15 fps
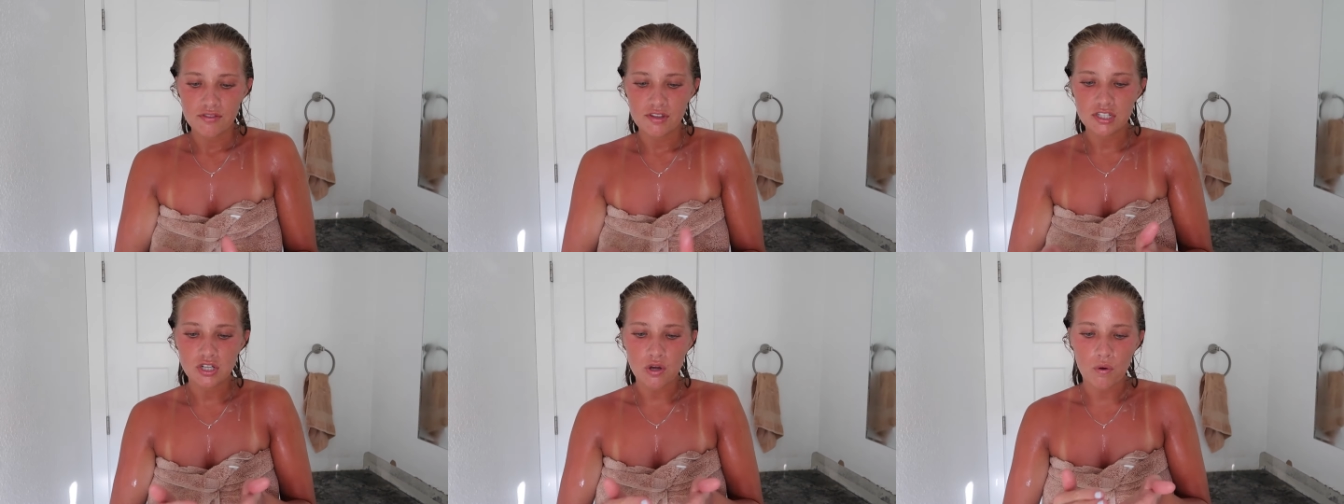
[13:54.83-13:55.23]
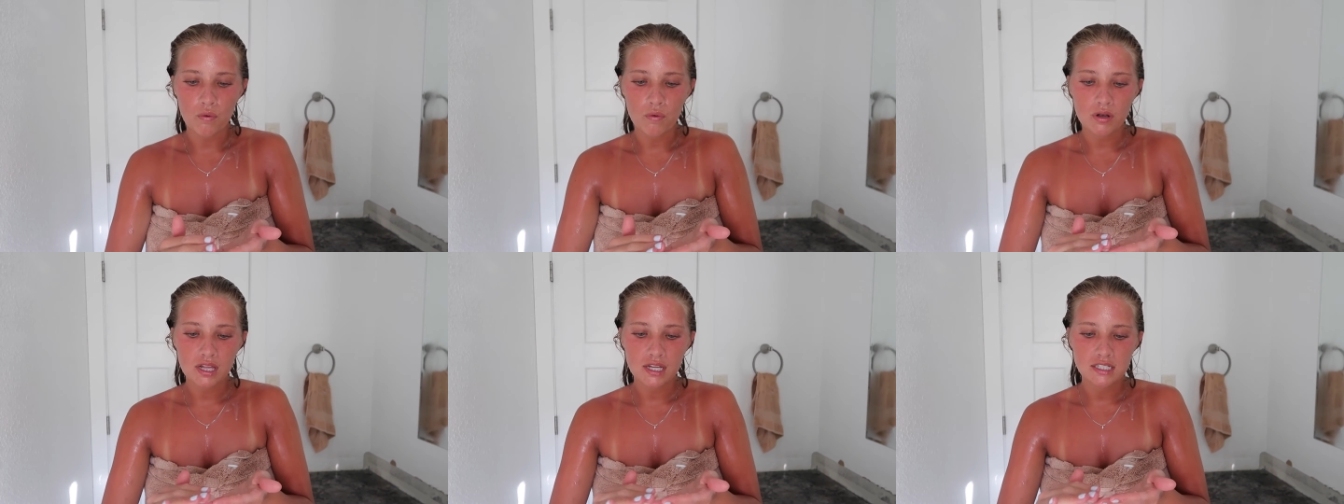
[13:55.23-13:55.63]
this
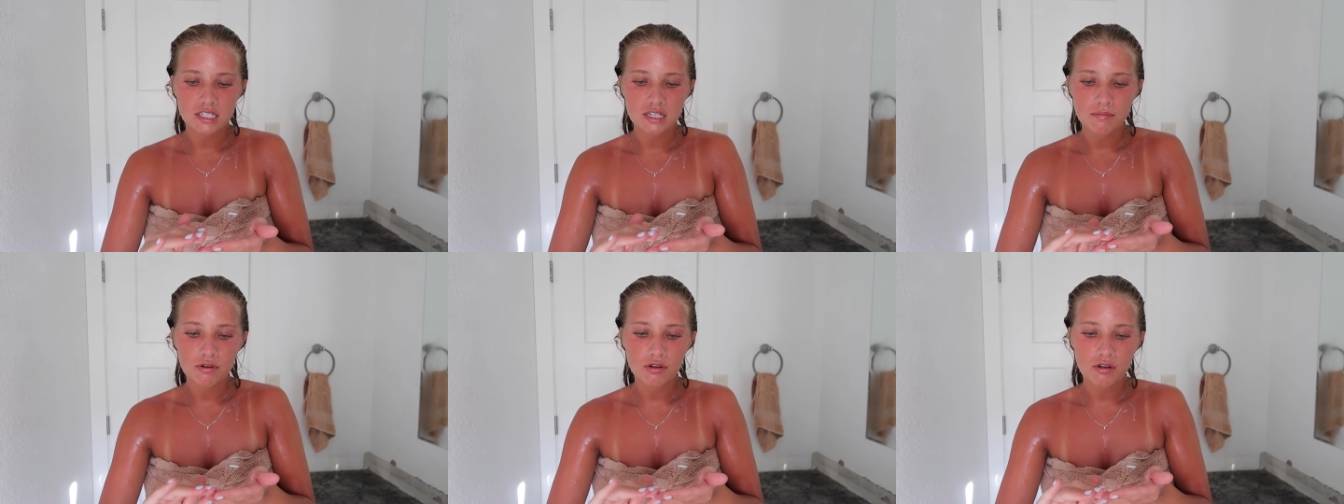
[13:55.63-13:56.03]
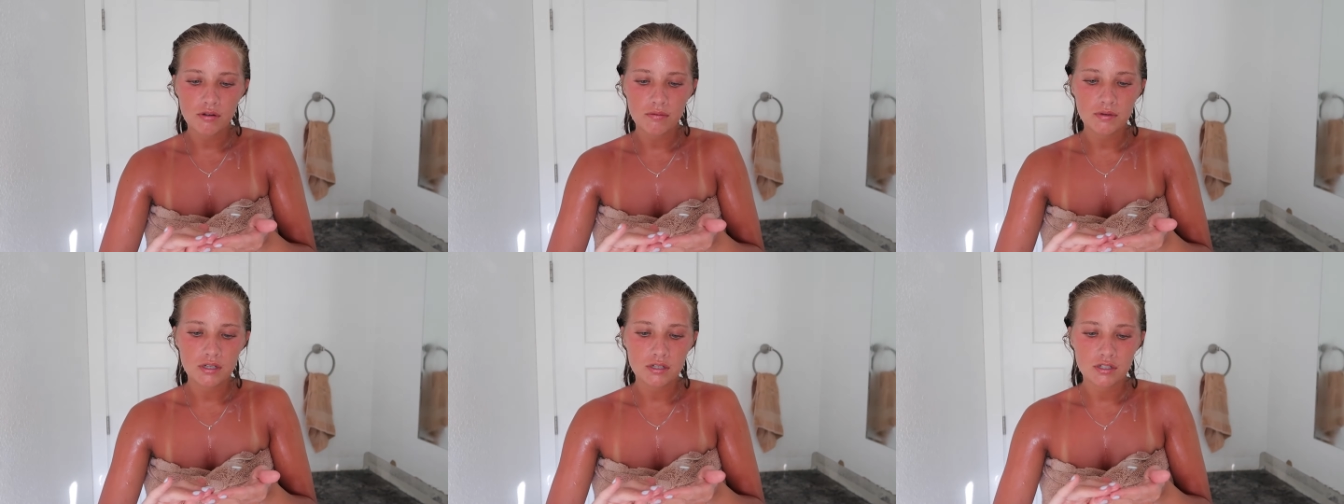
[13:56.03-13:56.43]
oat cleansing
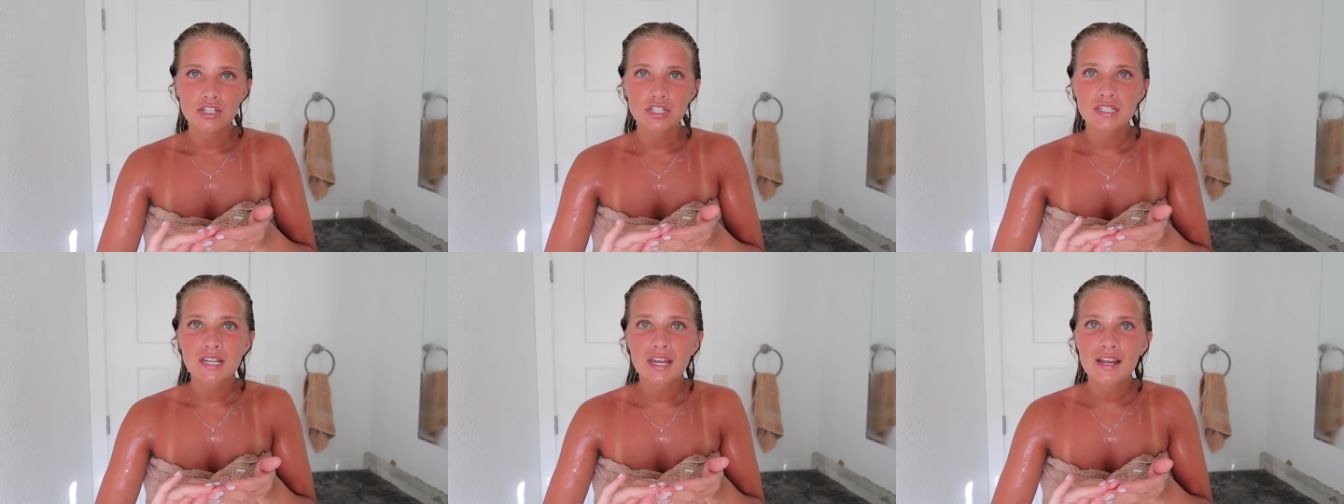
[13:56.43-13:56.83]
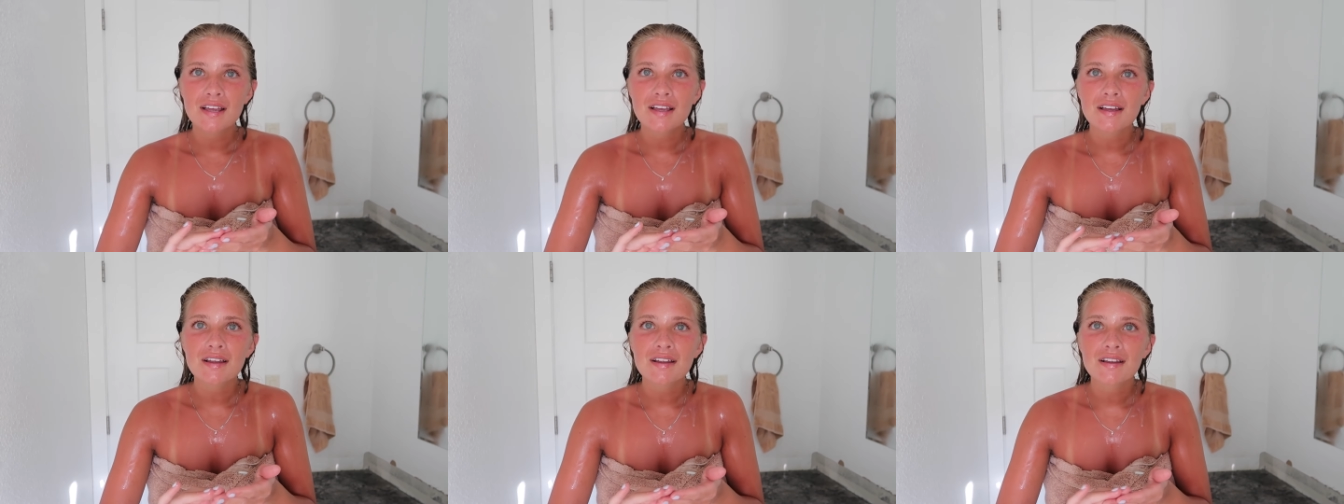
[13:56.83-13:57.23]
balm just
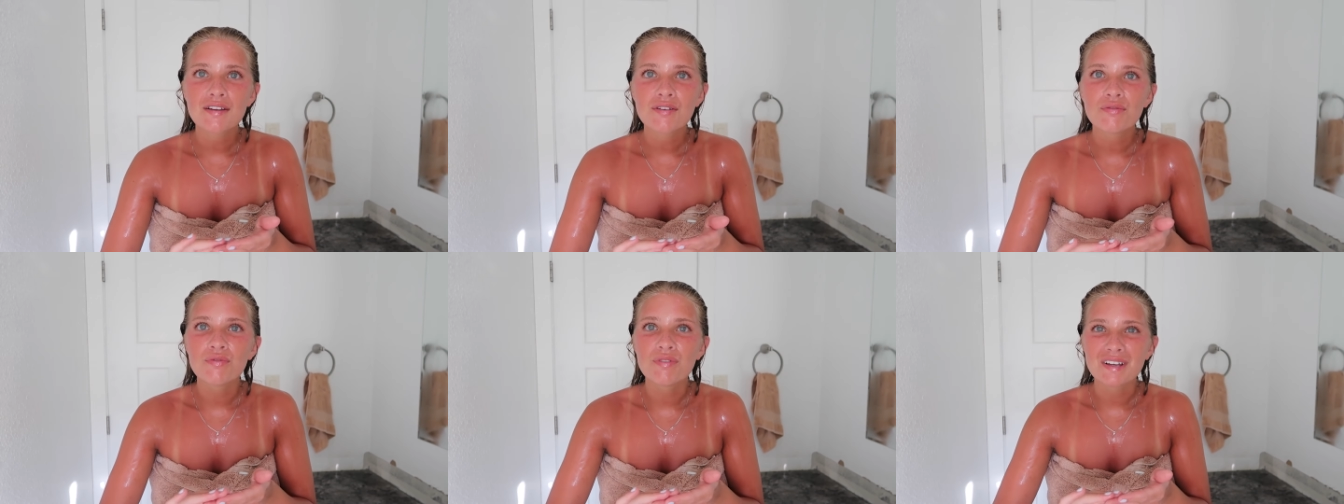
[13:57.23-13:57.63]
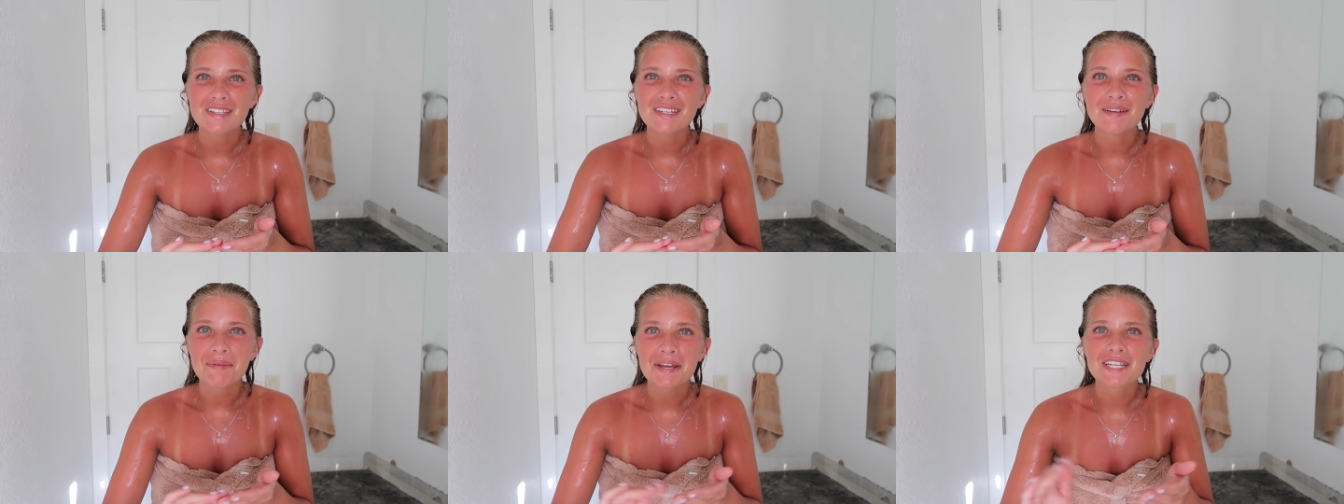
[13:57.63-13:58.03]
like
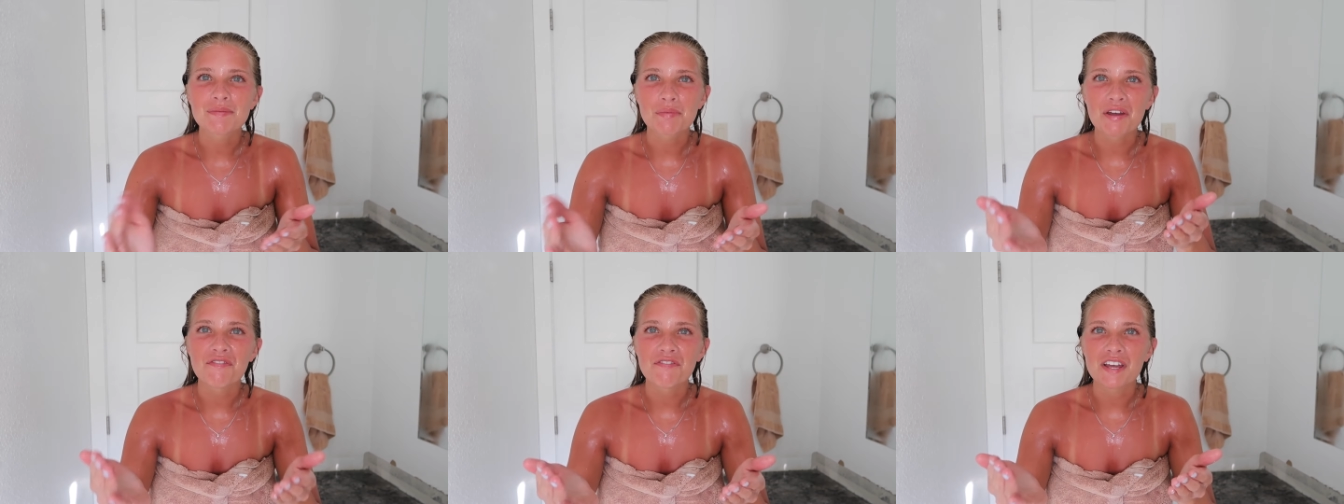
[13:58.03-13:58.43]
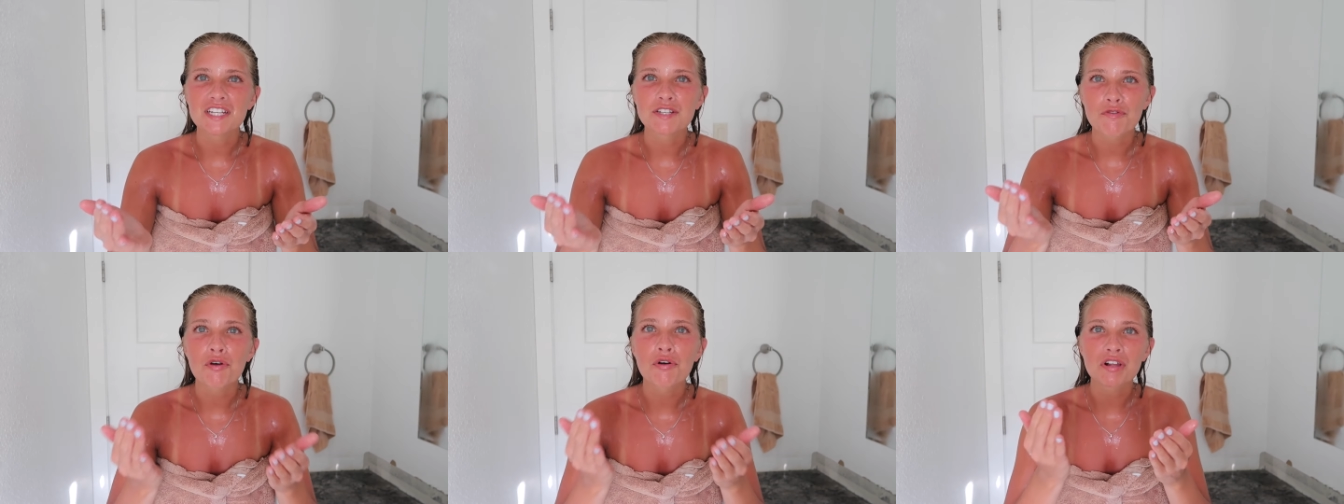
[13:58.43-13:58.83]
really makes my
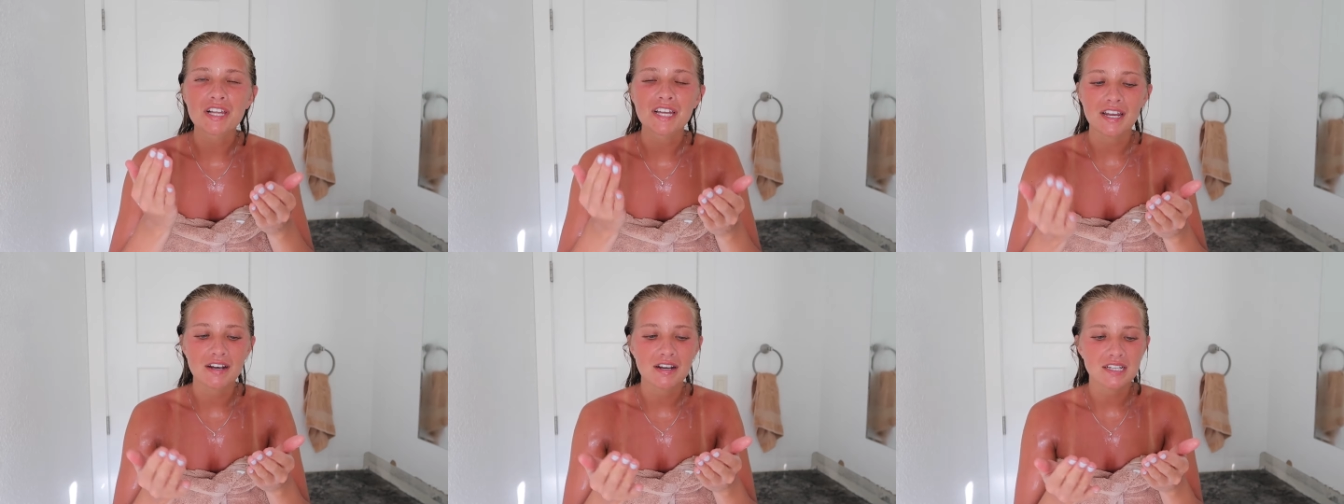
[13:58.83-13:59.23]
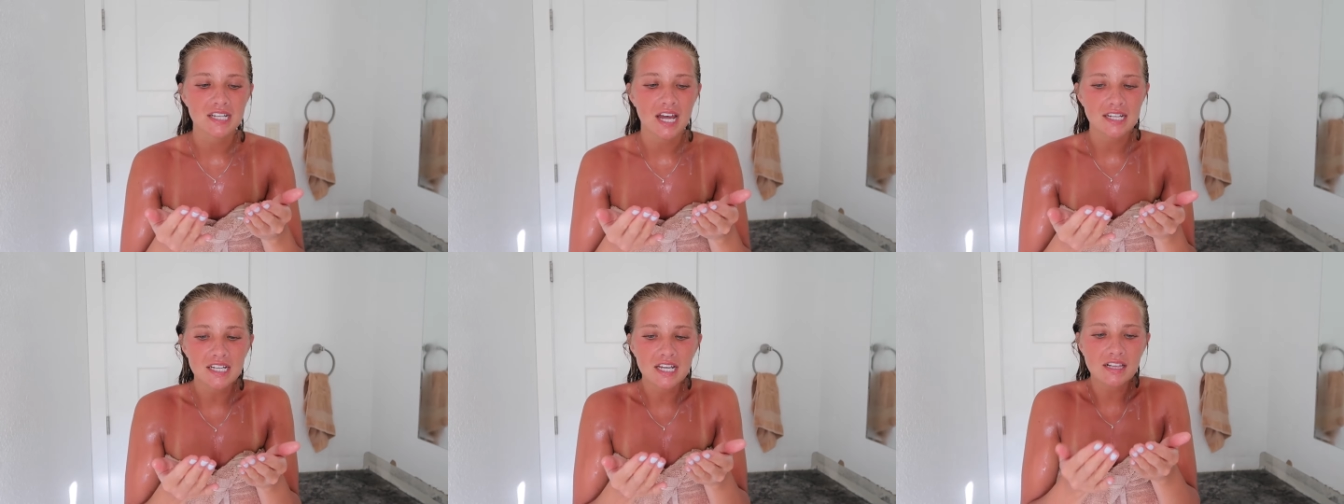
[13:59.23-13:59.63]
face feel clean
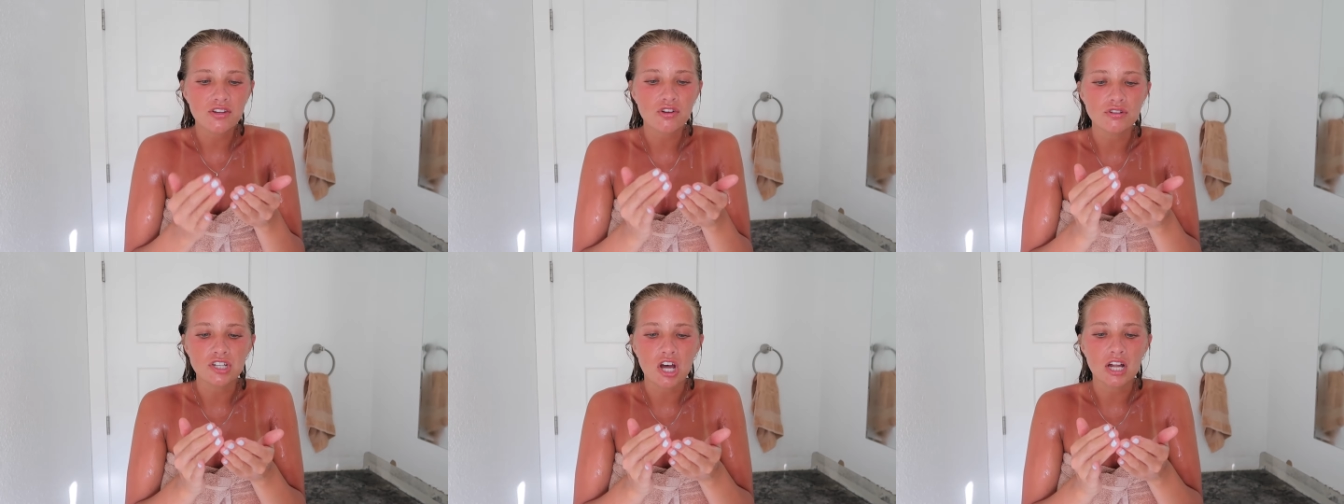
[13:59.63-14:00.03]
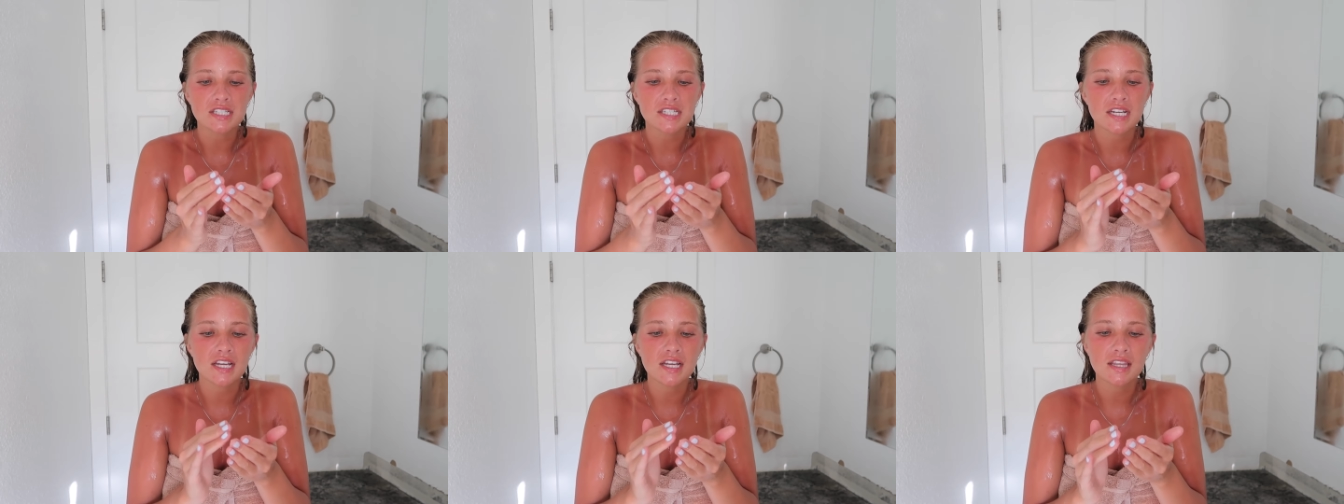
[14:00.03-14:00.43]
because it has like little
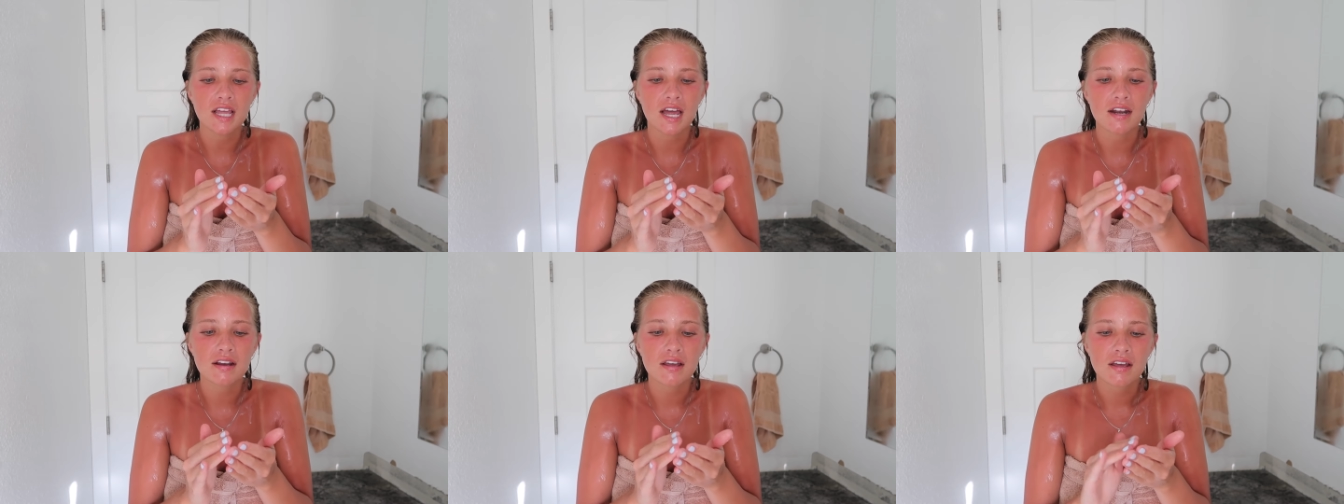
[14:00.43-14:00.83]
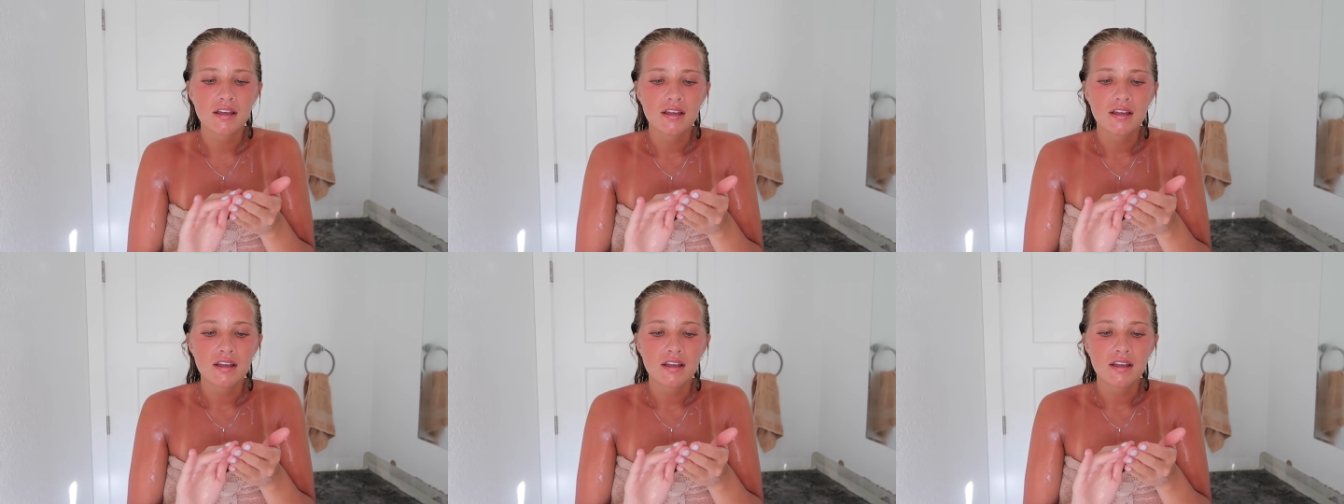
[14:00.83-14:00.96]
dots in it that